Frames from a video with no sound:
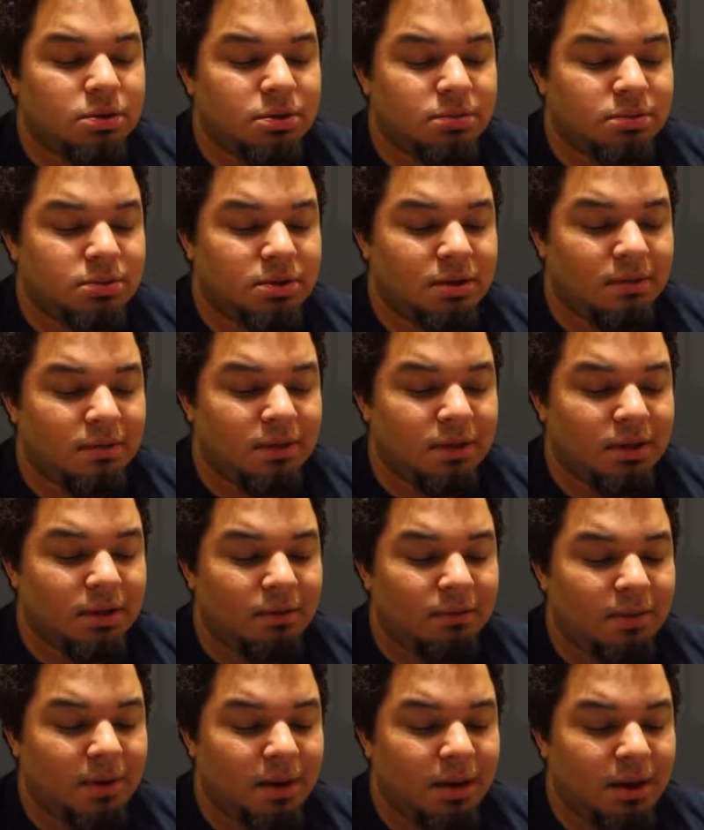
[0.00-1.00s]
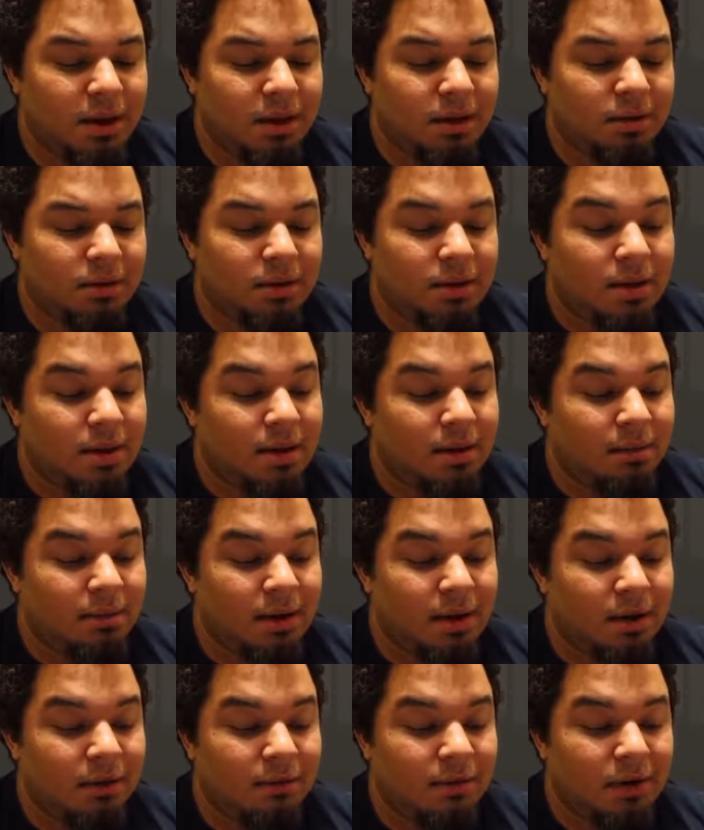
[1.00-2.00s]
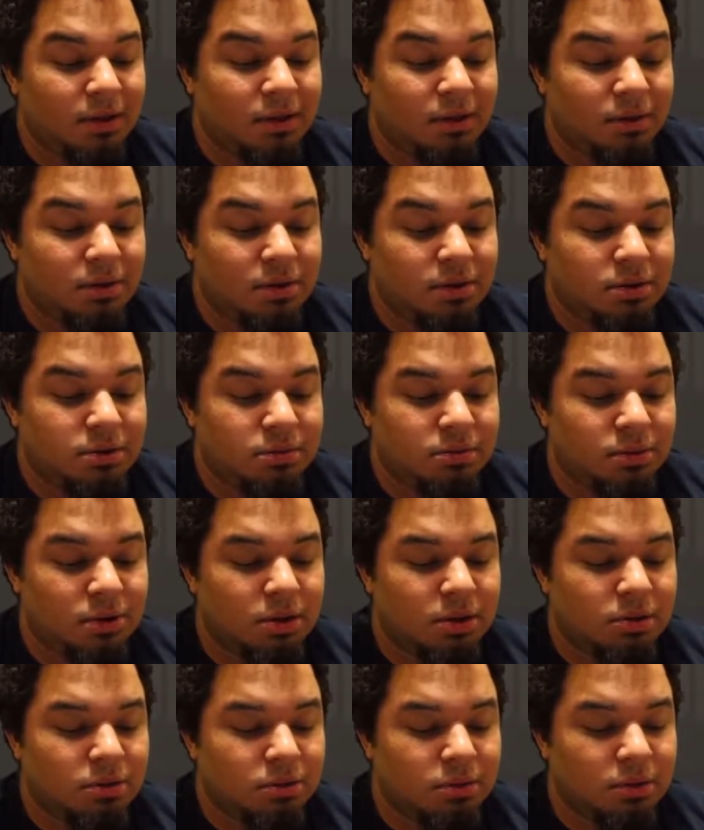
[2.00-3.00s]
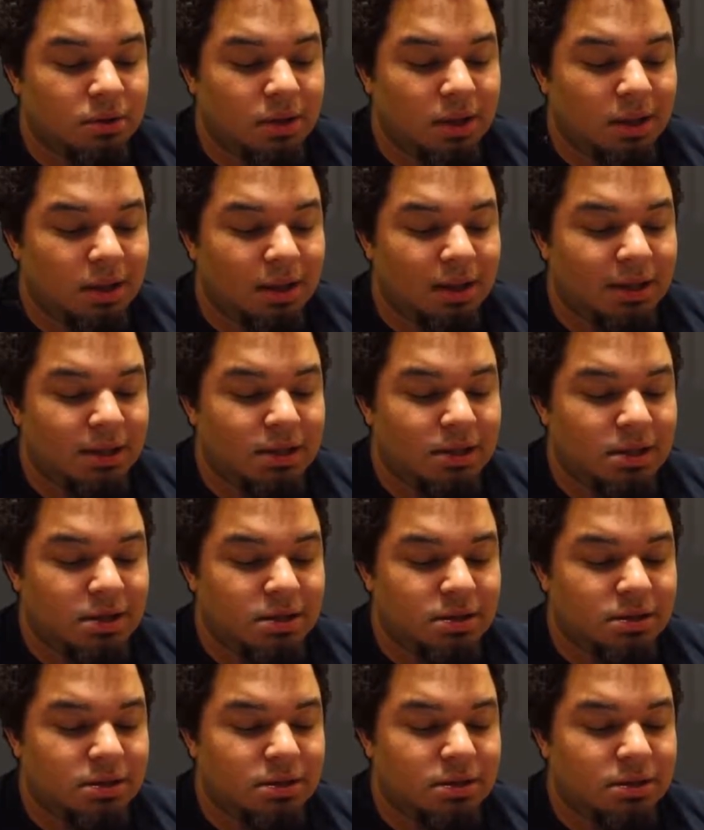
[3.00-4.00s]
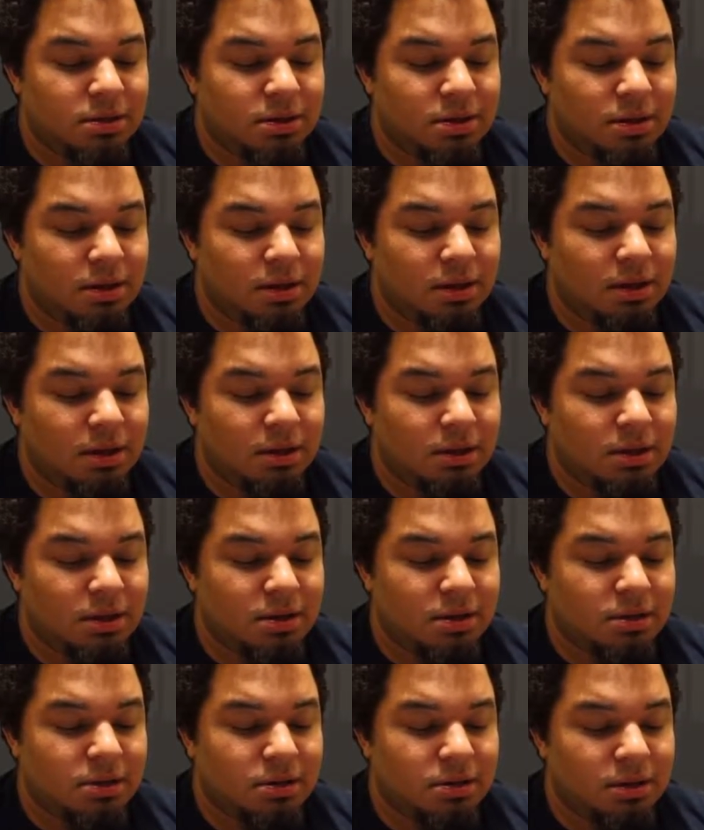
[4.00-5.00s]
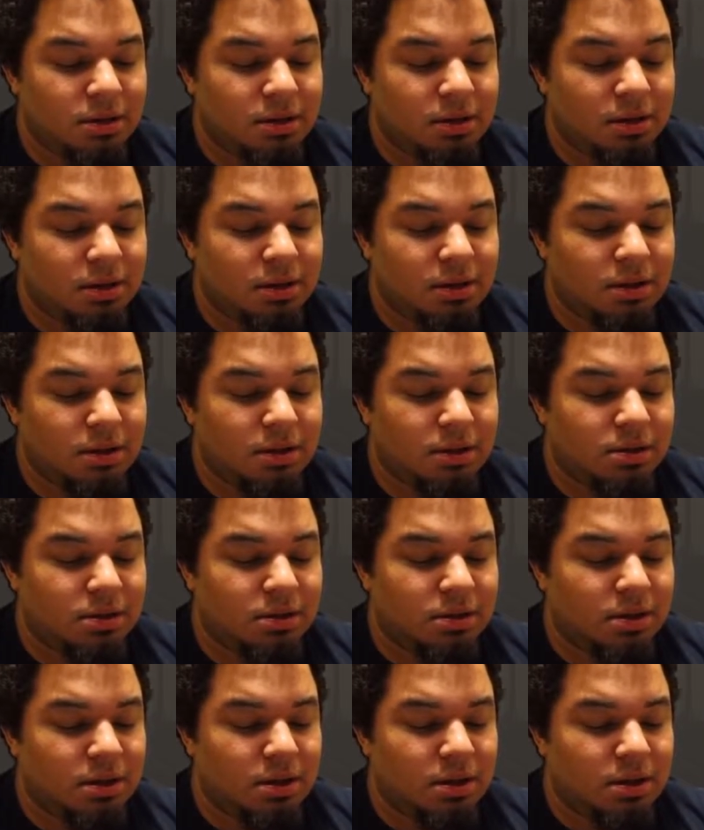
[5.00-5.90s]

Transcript: some stuff to leave behind. Matter of fact, there are some goodies. We're gonna eat this, eat this, eat this.